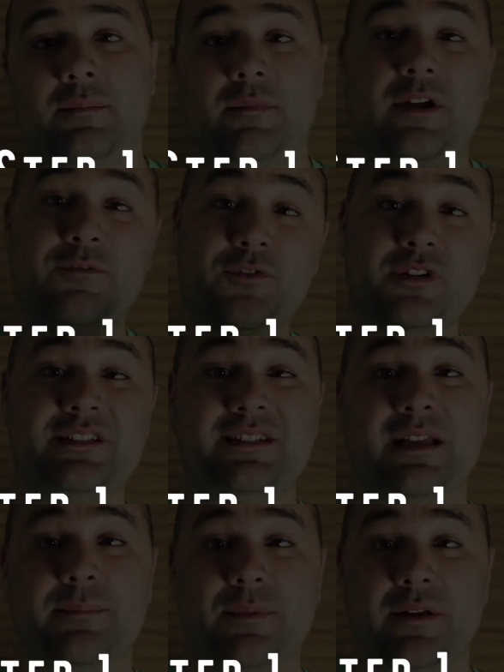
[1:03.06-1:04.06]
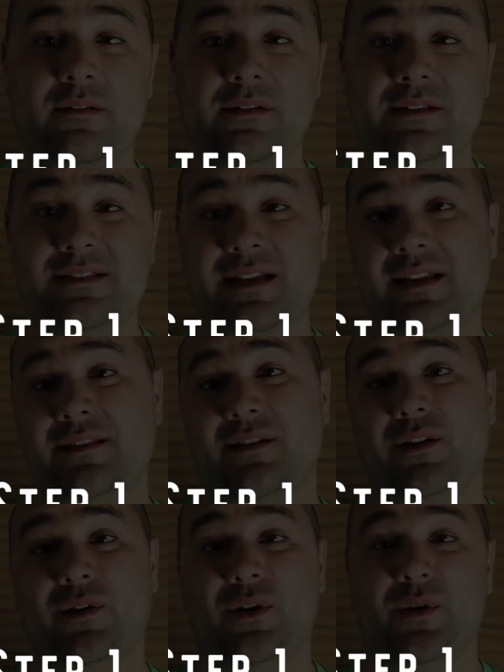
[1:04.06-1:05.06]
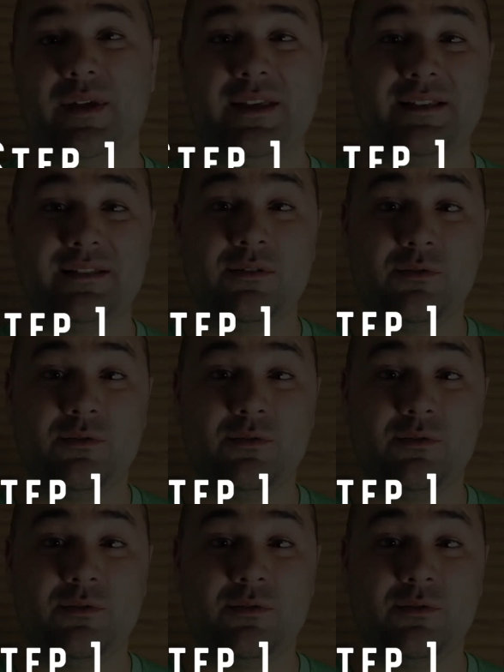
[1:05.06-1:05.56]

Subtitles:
My first step in designing the logo is